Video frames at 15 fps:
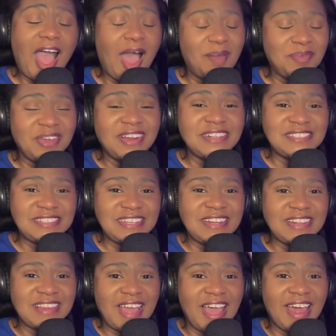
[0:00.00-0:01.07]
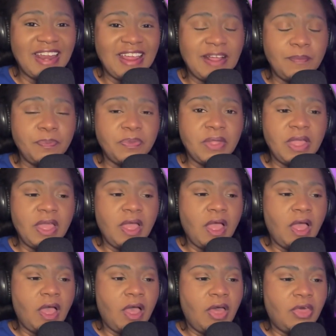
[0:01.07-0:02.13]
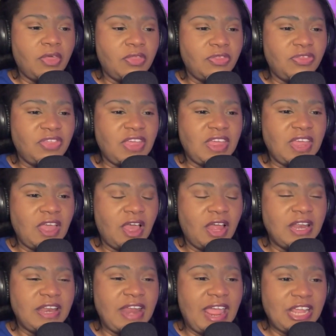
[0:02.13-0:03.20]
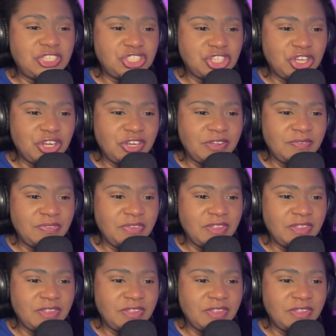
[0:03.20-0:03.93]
I'm going to see to that. The nature